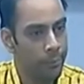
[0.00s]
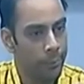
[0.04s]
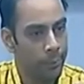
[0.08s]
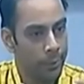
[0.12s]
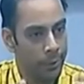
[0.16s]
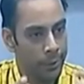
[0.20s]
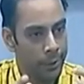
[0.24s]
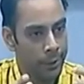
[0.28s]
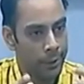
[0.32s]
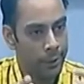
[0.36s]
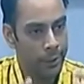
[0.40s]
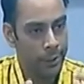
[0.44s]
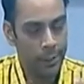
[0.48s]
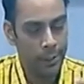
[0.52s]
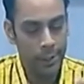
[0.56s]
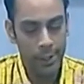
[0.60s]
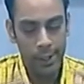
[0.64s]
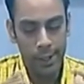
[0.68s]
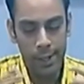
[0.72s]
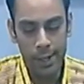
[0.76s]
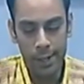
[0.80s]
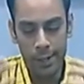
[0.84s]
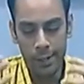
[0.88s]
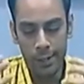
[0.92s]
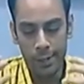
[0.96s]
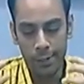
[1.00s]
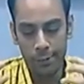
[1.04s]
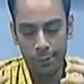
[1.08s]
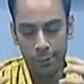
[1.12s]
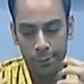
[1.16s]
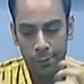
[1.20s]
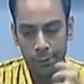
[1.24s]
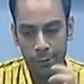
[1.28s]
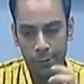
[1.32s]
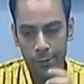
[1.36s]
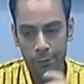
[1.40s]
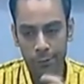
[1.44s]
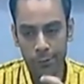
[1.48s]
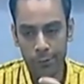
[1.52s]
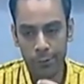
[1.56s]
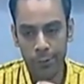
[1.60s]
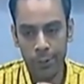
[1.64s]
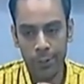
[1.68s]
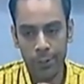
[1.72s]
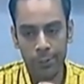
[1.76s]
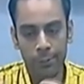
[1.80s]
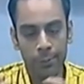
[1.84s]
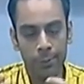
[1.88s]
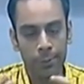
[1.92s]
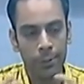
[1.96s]
put, and 4
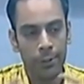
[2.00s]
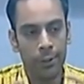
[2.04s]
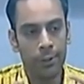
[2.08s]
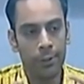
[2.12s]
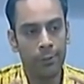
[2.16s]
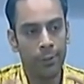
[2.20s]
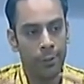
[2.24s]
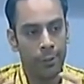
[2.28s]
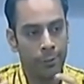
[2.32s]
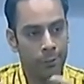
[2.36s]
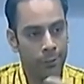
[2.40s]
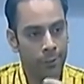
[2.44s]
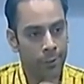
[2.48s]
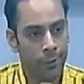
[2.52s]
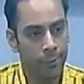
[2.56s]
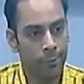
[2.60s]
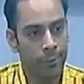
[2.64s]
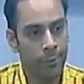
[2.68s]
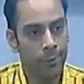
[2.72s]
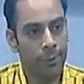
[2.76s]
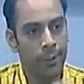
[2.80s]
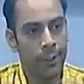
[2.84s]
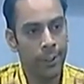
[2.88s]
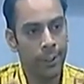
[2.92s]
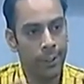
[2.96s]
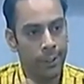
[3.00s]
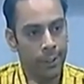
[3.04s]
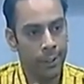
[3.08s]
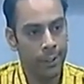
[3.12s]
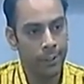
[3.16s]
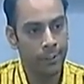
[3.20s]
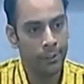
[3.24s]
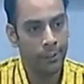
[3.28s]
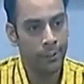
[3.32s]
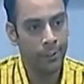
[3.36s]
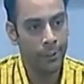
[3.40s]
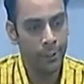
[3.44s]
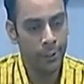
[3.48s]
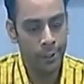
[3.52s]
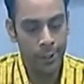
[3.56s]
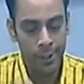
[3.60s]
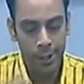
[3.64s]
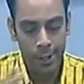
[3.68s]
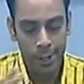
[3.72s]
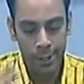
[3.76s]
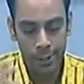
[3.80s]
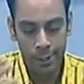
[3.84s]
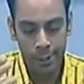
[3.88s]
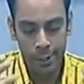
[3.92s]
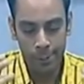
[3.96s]
students put or 5 students put 10,000,
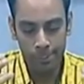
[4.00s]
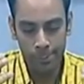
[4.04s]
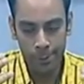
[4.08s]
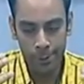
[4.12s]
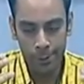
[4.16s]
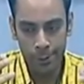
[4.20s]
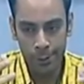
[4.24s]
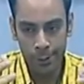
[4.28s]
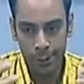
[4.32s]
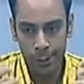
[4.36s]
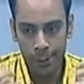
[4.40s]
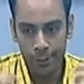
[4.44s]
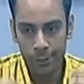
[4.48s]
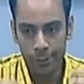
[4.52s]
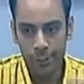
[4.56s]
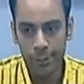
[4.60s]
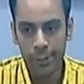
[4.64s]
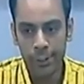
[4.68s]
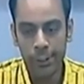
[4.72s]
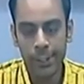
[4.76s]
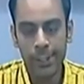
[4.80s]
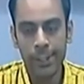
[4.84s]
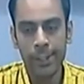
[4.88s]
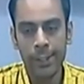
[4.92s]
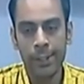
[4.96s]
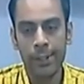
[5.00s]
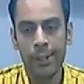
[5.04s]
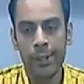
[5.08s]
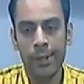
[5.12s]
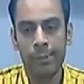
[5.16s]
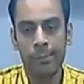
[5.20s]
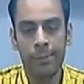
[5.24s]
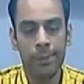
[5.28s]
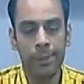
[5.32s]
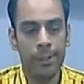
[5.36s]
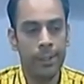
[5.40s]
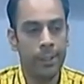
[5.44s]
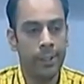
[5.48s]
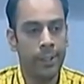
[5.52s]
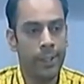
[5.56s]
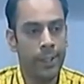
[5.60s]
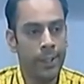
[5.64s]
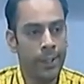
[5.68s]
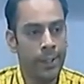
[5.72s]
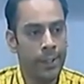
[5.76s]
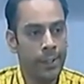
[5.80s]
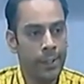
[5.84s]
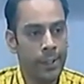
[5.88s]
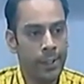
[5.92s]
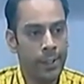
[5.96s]
and they purchase certain commodity,
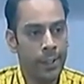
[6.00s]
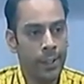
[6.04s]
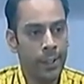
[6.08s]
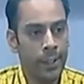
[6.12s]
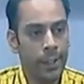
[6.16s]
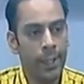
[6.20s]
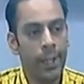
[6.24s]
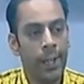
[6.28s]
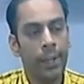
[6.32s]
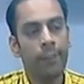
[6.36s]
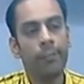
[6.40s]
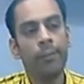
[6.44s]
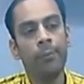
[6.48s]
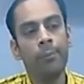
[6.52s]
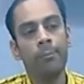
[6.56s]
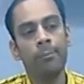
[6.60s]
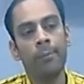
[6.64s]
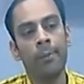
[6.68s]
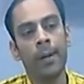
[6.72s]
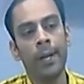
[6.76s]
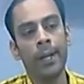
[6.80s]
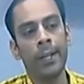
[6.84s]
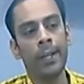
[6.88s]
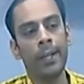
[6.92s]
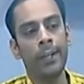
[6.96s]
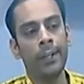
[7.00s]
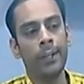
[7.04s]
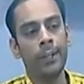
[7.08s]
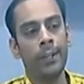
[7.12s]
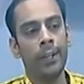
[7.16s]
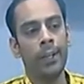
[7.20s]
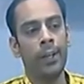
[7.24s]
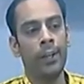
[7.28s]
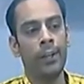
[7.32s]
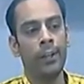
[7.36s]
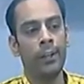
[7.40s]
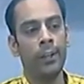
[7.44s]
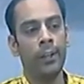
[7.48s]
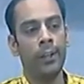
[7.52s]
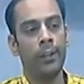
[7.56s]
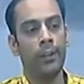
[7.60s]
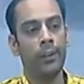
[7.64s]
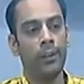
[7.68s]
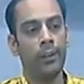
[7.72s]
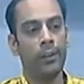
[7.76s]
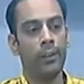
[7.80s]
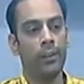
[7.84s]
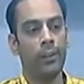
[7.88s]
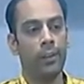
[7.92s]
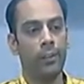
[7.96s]
and they have to market it in the,
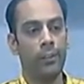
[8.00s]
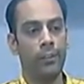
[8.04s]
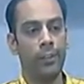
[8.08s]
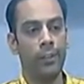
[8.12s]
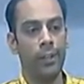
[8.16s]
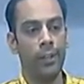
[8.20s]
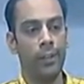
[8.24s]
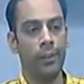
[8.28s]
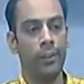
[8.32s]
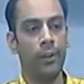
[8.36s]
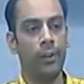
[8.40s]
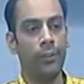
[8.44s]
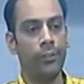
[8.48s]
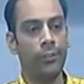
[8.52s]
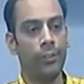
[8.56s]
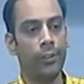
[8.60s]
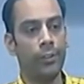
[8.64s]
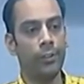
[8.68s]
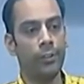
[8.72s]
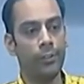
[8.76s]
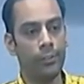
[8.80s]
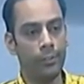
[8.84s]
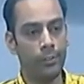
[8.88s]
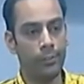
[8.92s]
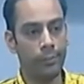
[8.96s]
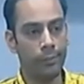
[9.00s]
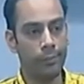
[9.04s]
say, hostels.